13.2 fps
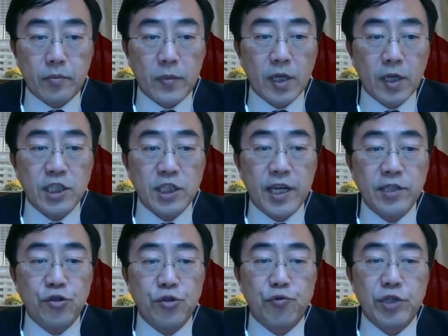States
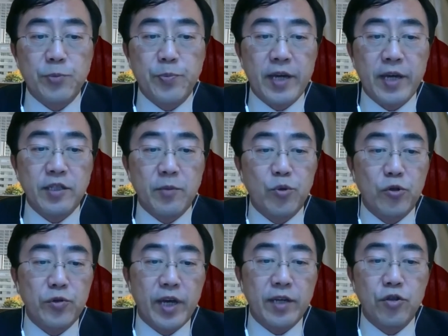should respect and
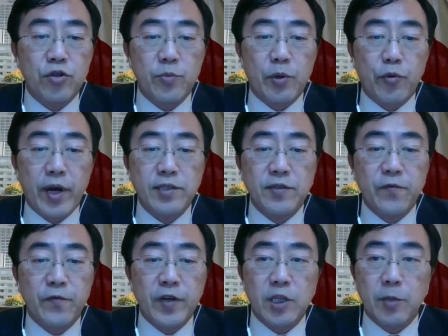protect human rights and
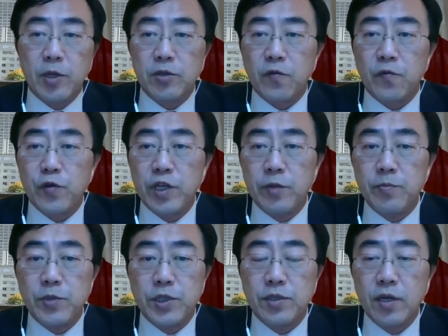fundamental
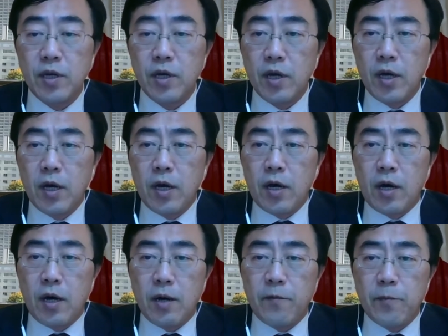freedoms.
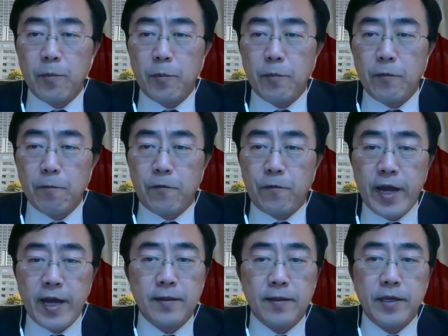
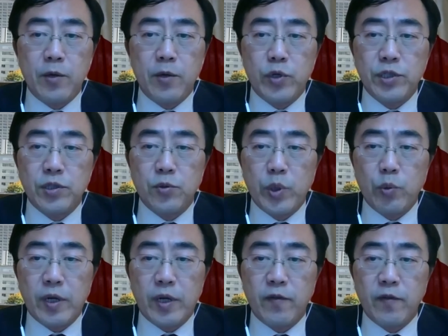Frankly, we would
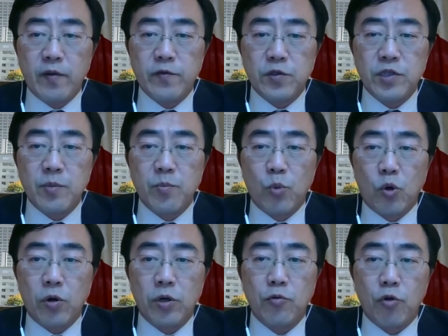have loved to see
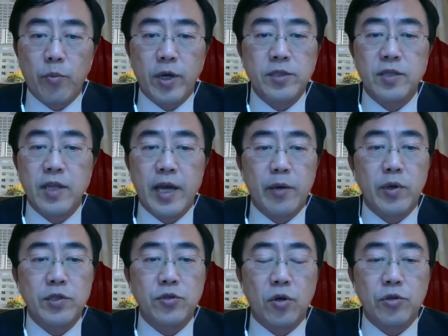more robust
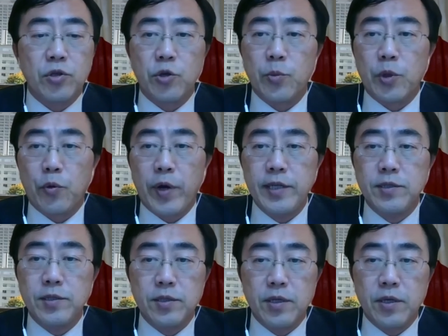language on human
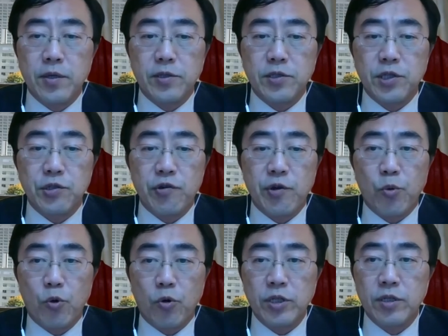rights in the GG
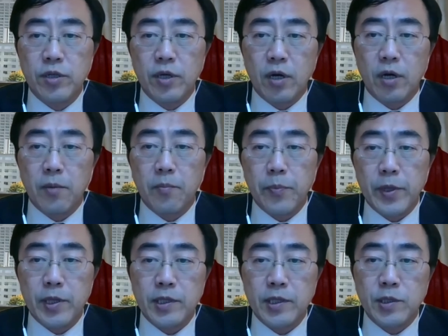report.
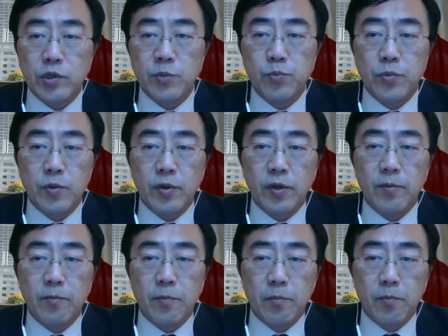This was
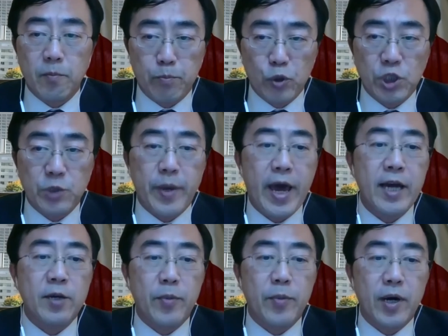pushed
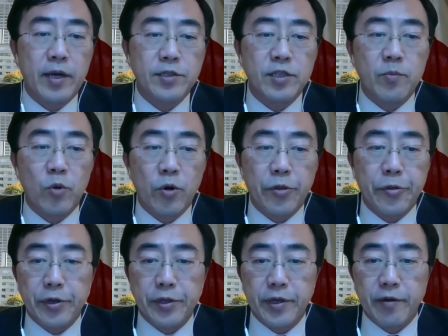back by some
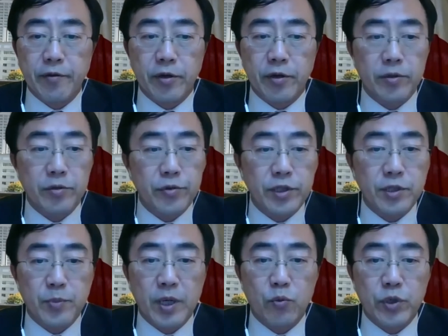authoritarian countries,
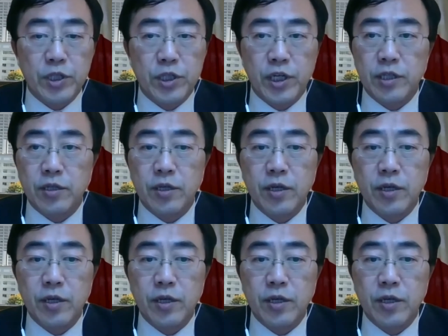but we did